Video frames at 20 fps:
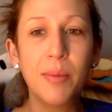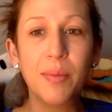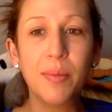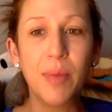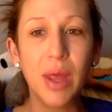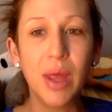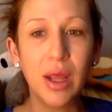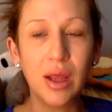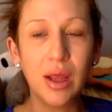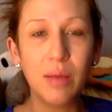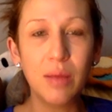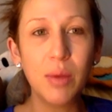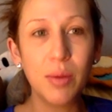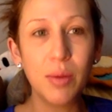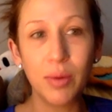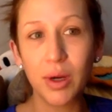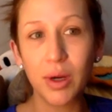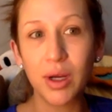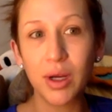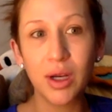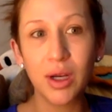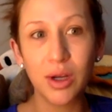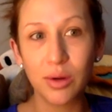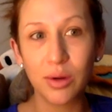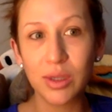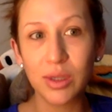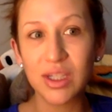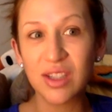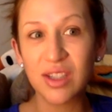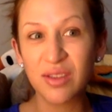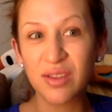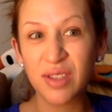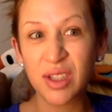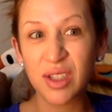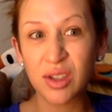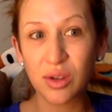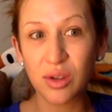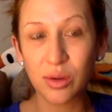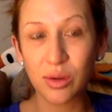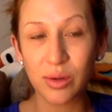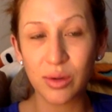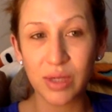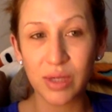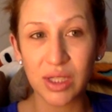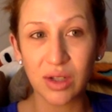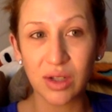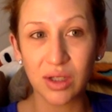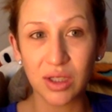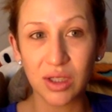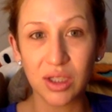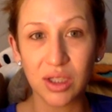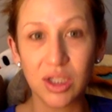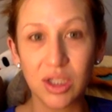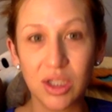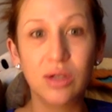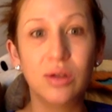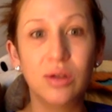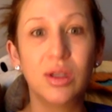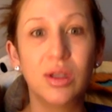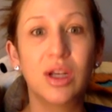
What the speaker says: And then people are going to notice the physical results too,